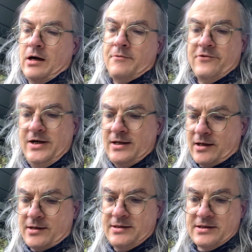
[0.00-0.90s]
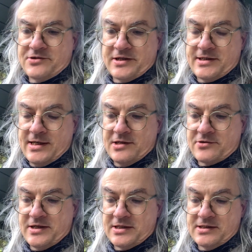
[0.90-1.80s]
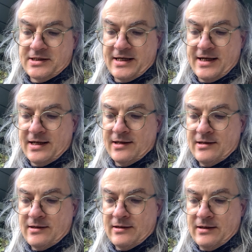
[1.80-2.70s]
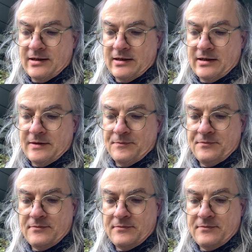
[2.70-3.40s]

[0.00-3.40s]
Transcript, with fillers: I'm really liking these illustrations in here. Um,